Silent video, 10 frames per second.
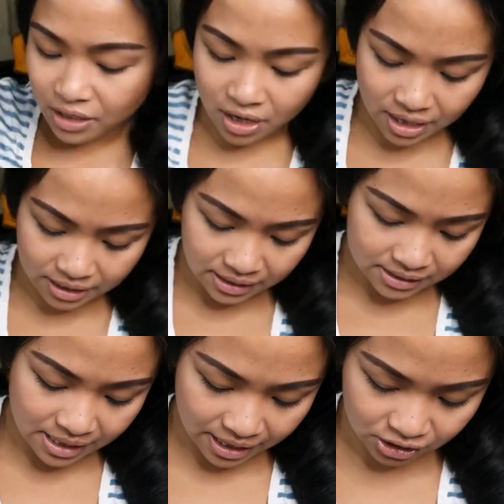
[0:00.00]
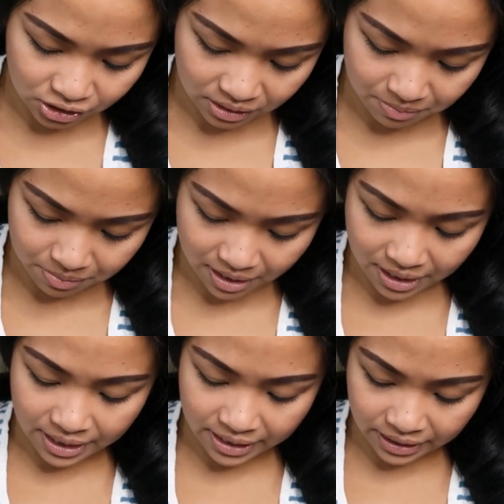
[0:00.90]
Got is actually
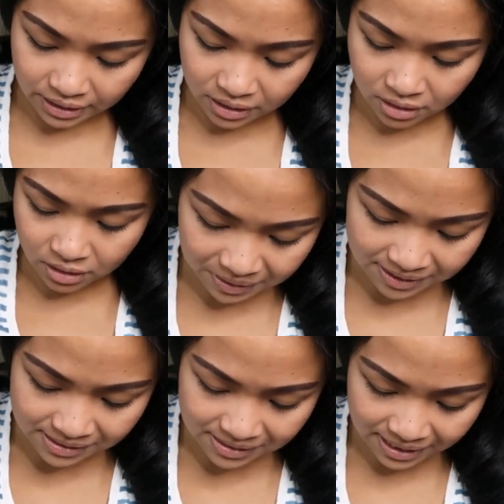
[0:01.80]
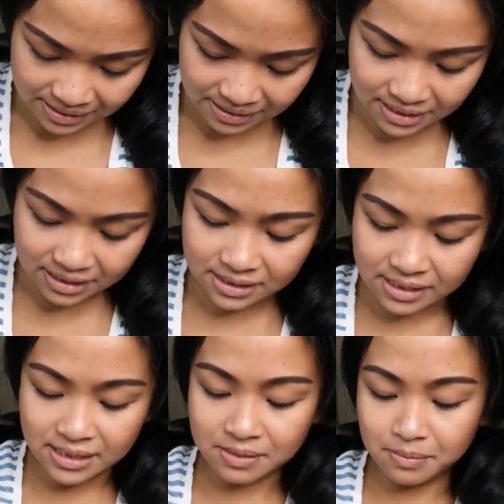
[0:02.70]
by Pieces Kenzie in a size